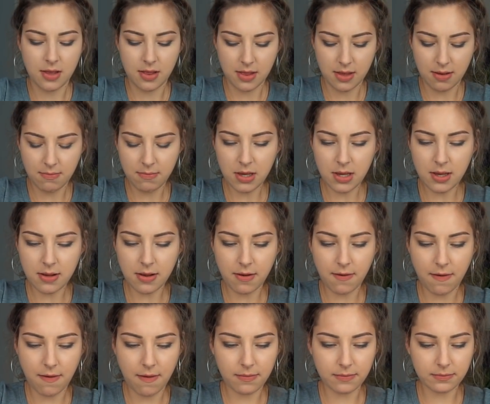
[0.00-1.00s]
Let me
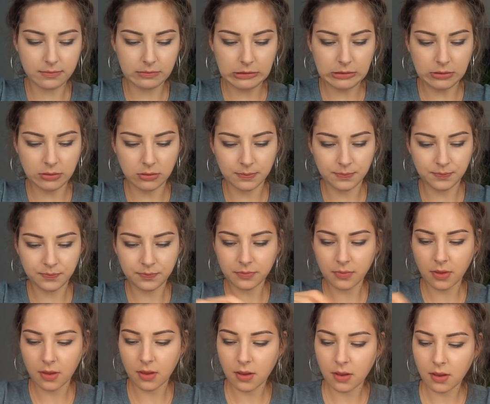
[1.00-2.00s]
ooh,
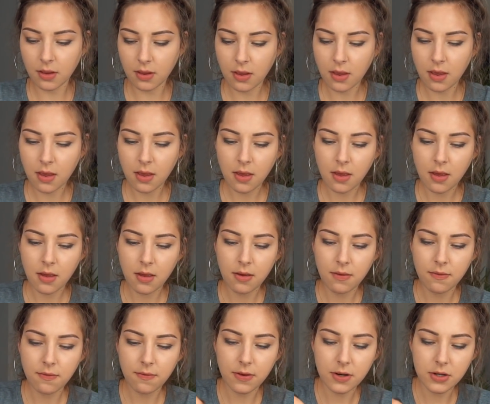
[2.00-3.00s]

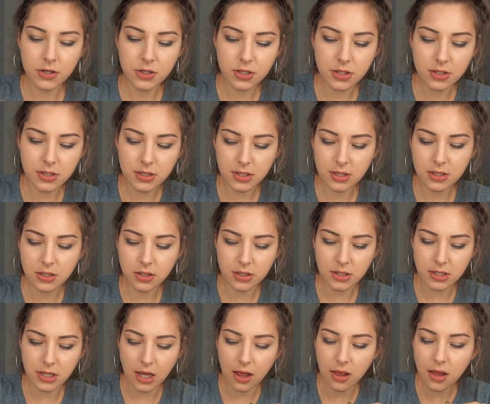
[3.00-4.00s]
finish the Caesar
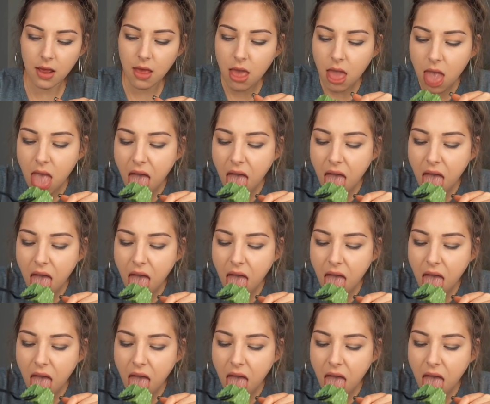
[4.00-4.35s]
salad.